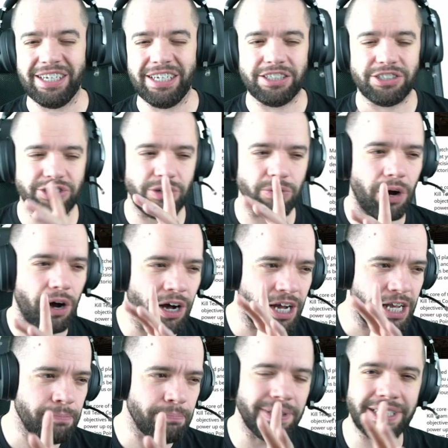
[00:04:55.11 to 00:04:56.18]
So
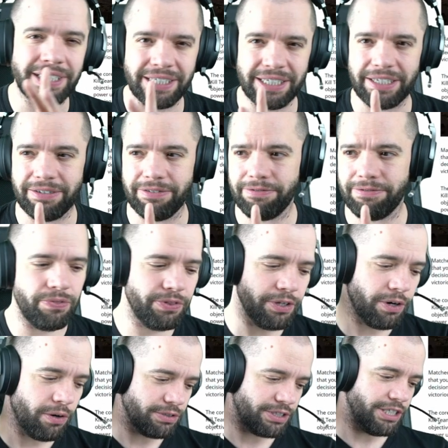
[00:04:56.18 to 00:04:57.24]
I believe, you
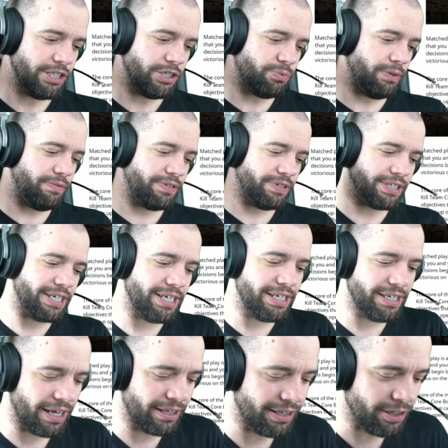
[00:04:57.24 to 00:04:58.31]
know, since we've
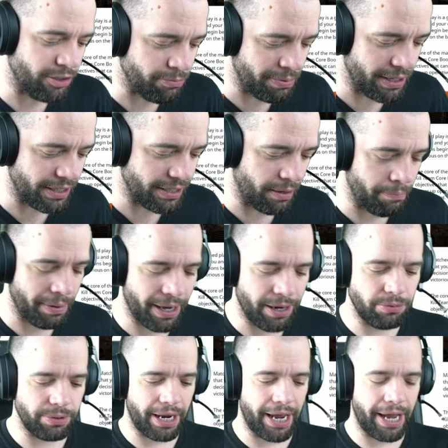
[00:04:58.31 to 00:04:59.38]
seen a little bit
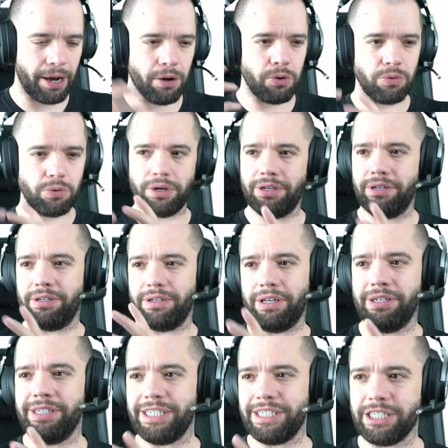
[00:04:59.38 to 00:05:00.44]
about how a
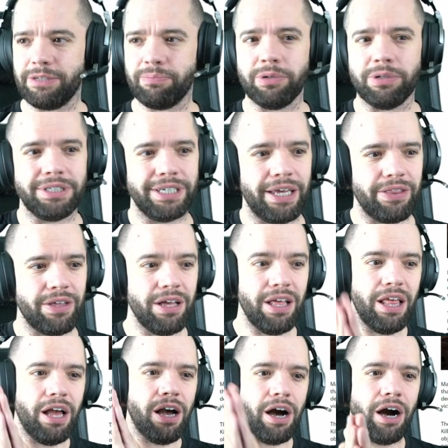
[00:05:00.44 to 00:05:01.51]
list is put together,
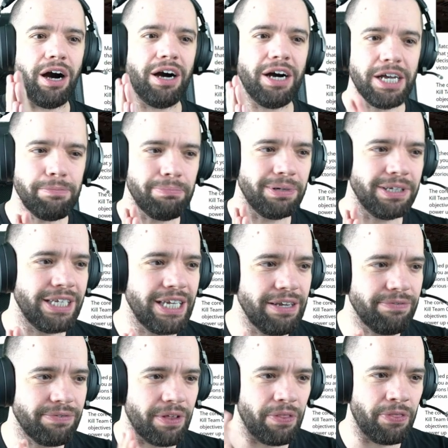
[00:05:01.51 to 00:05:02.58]
I
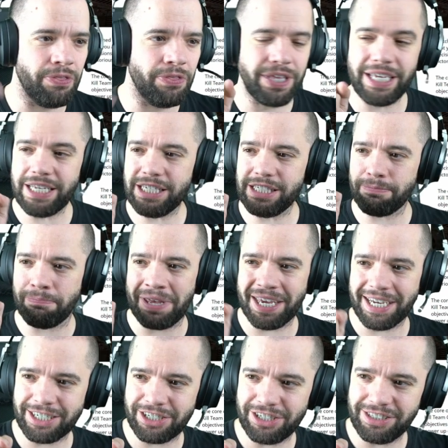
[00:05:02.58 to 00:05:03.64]
believe that these
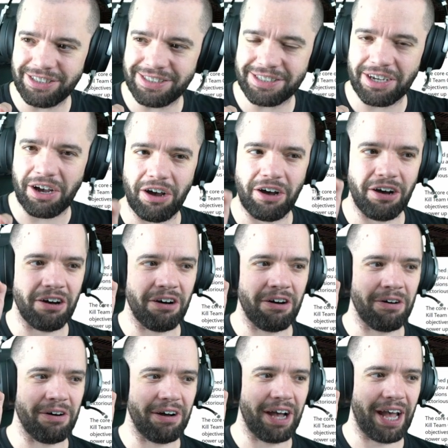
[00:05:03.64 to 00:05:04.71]
pictures
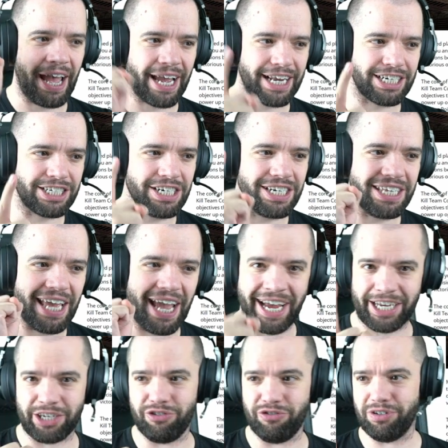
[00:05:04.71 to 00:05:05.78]
are actually
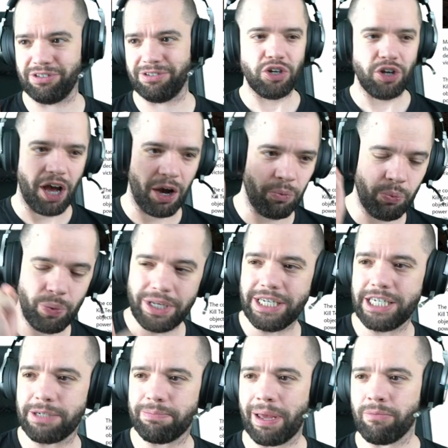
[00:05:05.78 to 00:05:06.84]
accurate. And we
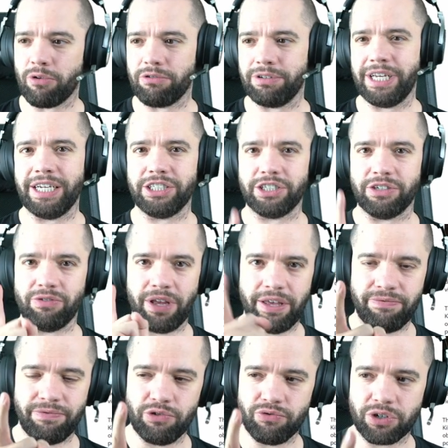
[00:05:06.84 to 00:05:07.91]
need to pay more attention.
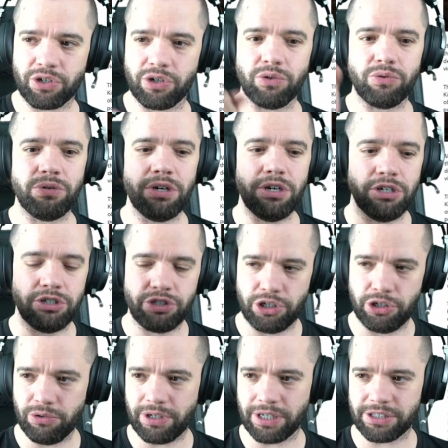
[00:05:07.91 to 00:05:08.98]
If you recall,
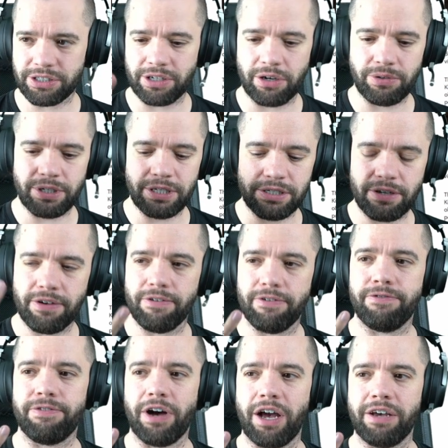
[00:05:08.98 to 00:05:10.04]
2 custodies,
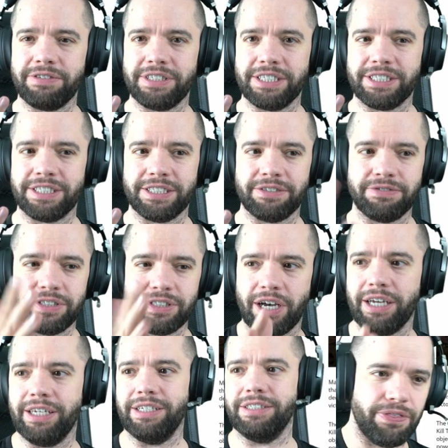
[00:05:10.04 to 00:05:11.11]
5 Sisters of
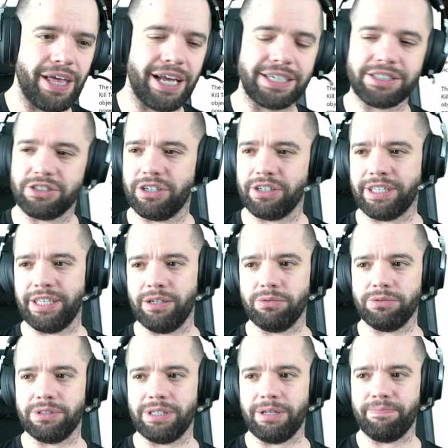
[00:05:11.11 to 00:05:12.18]
Silent. That's a kill
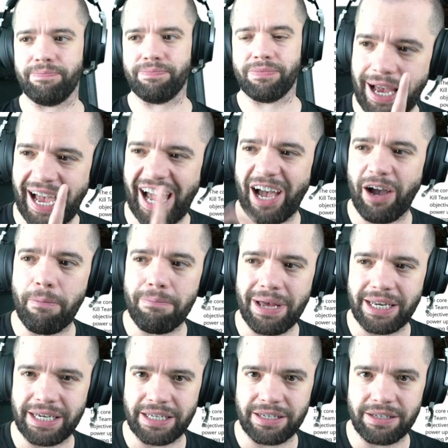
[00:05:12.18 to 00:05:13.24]
team. How
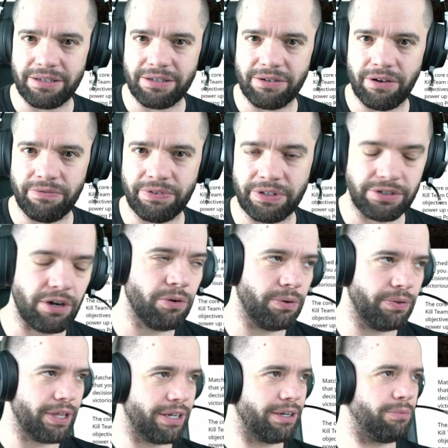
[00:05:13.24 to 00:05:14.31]
many of these? Oh,
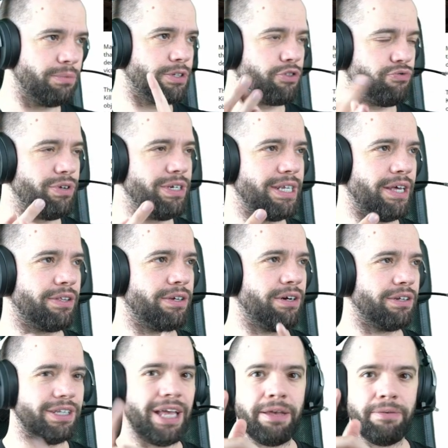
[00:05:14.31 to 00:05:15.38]
and then it was 3 Death
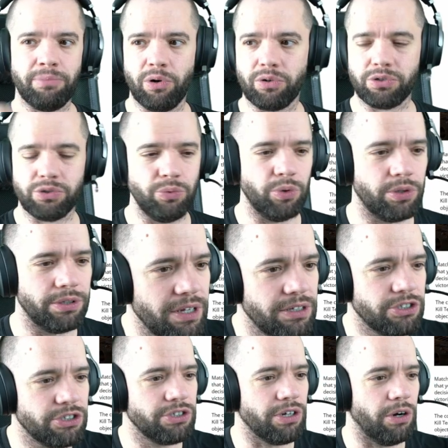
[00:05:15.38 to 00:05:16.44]
Guard and 8 Poxwalkers.
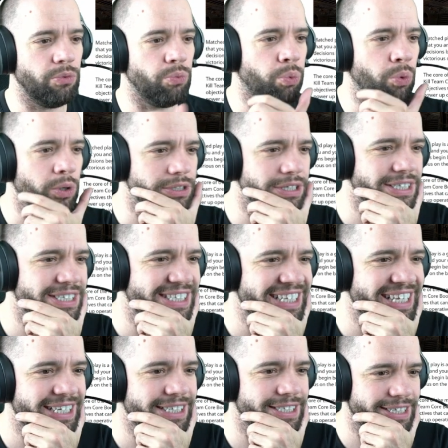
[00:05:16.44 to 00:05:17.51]
So what does
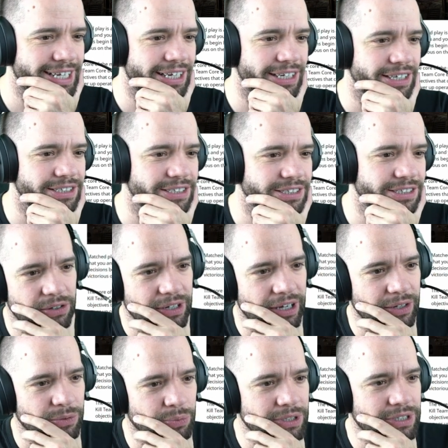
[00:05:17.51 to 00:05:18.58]
this tell us?
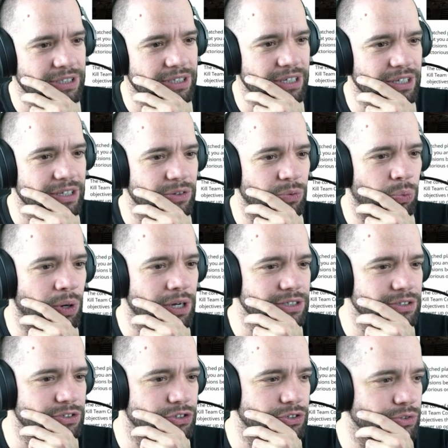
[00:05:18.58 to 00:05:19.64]
Okay, we see
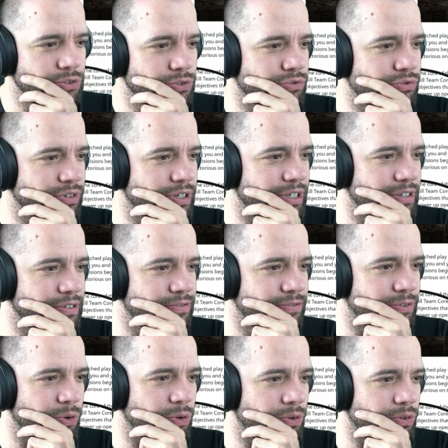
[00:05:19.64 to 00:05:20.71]
1, 2, 3,
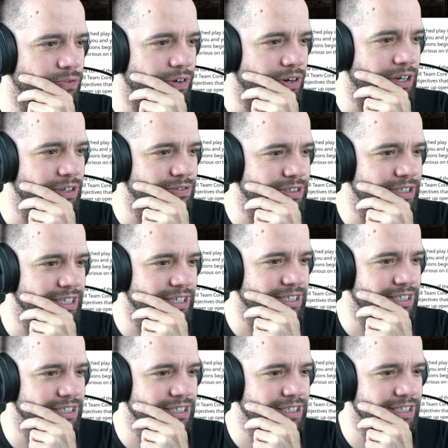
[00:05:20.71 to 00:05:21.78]
4, 5, 6,
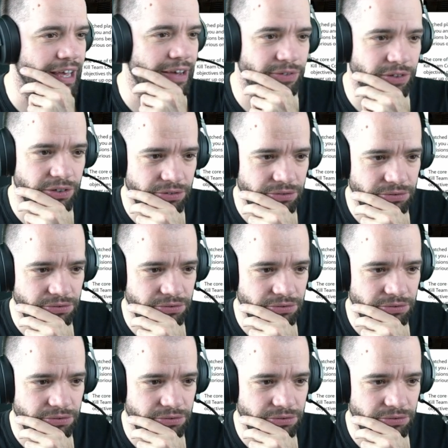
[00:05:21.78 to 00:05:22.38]
7